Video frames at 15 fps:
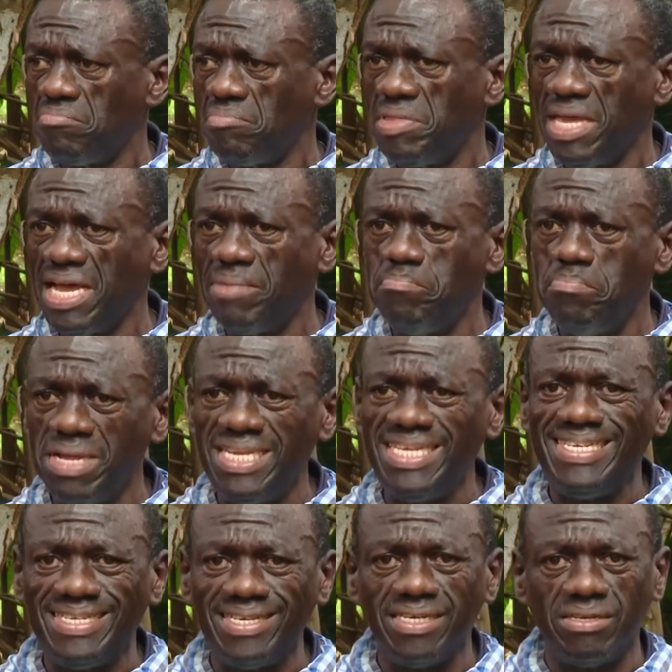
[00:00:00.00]
the
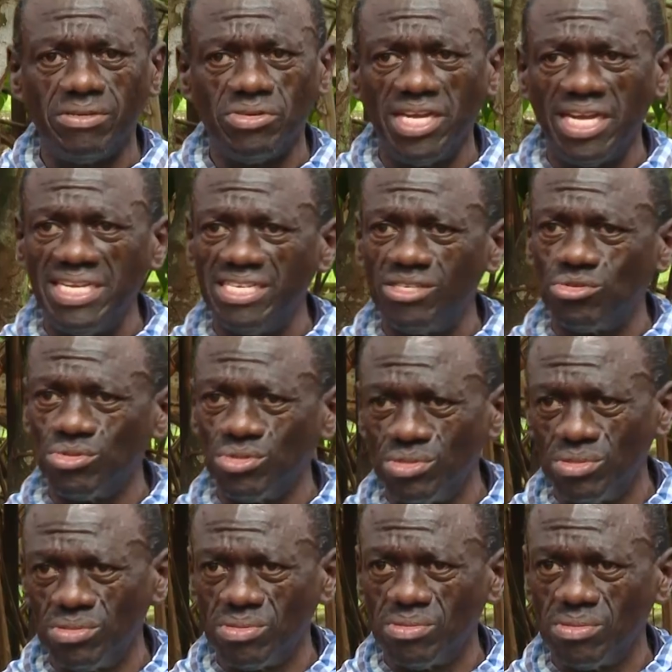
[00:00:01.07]
ability really to
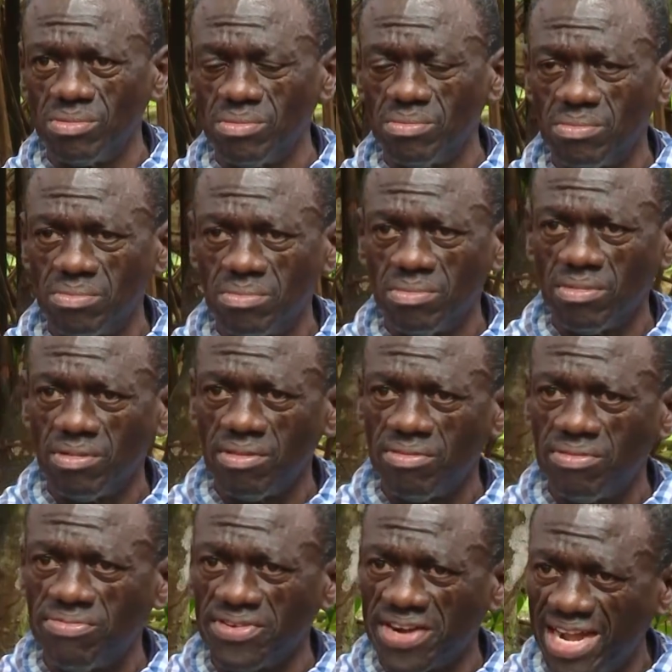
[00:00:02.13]

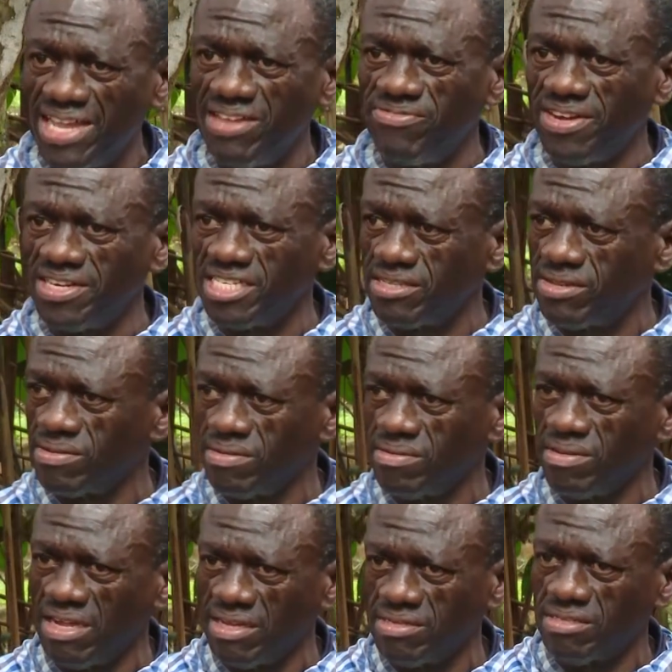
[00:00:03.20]
thrive and
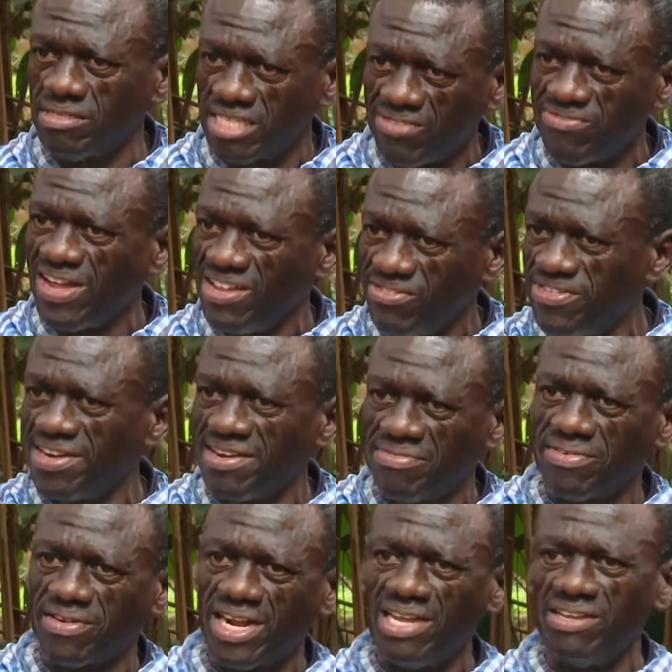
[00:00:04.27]
survive and
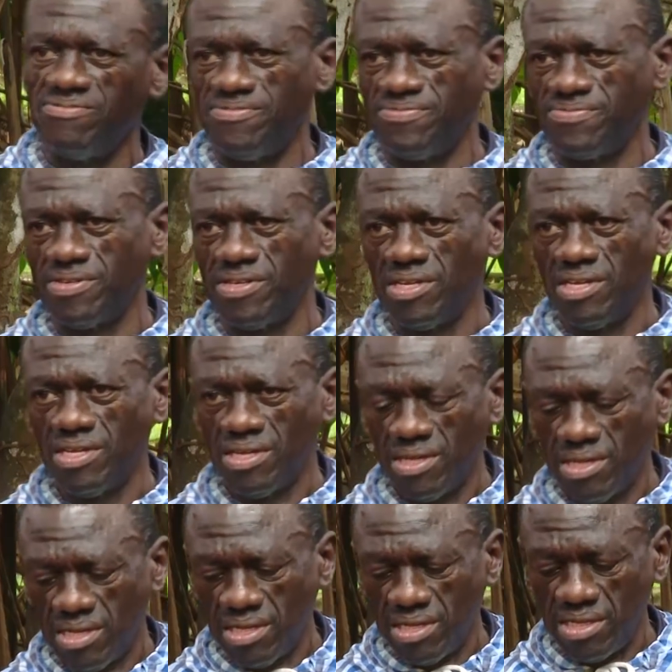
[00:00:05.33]
thrive
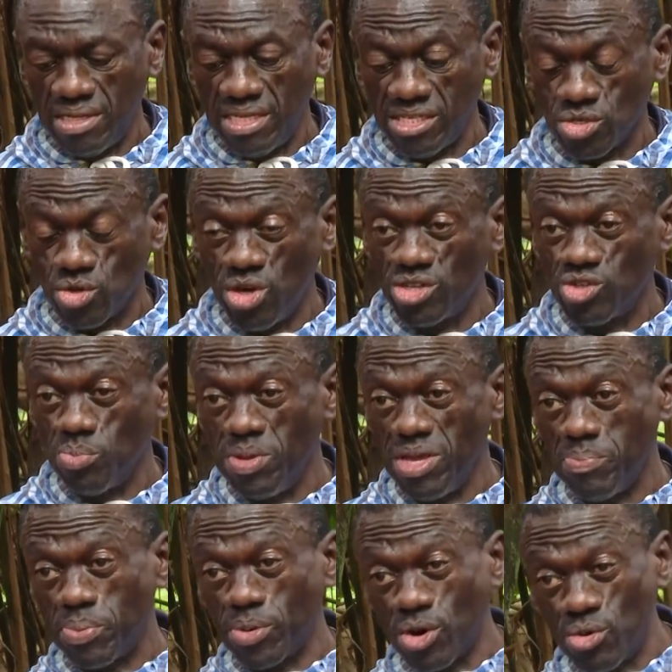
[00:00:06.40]
is going to be
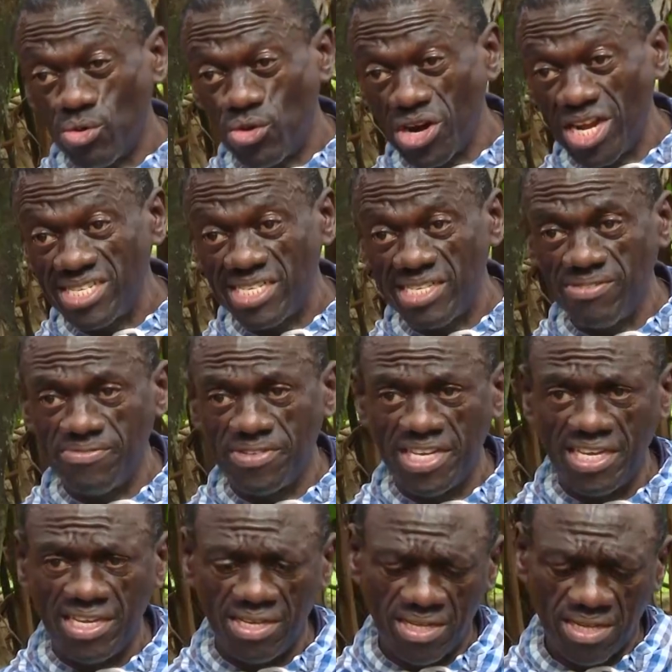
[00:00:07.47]

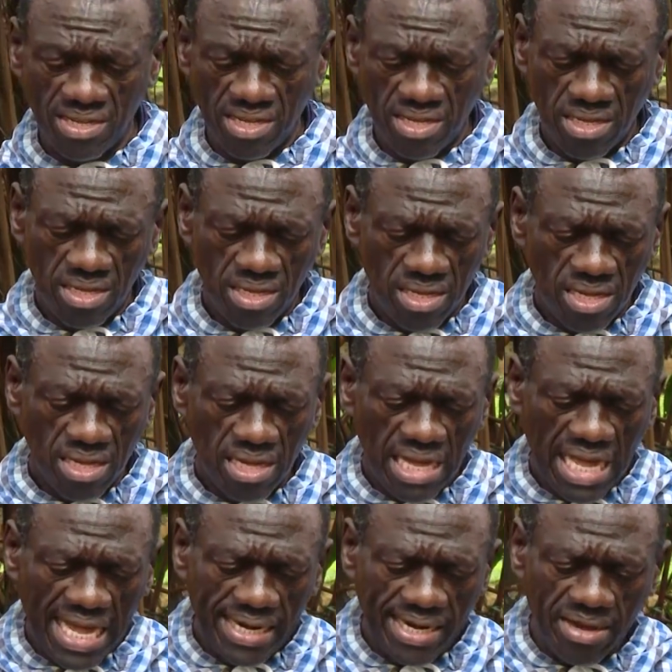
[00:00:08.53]
progressively
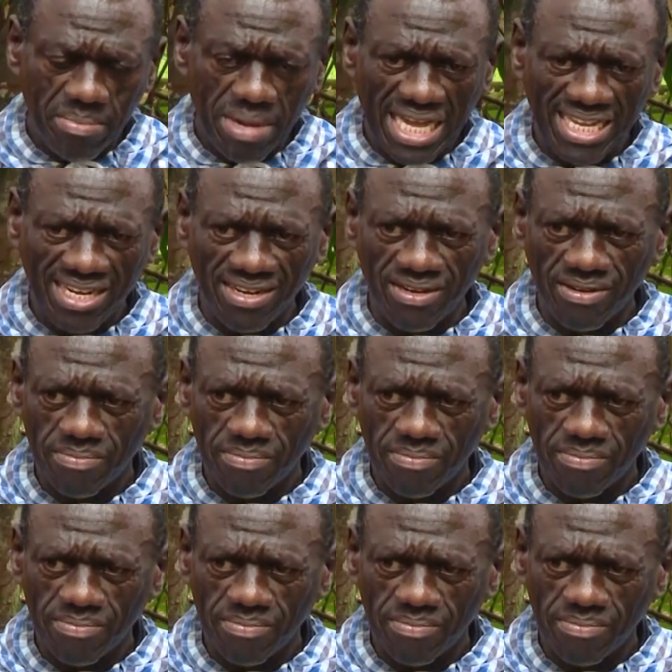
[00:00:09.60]
undermined.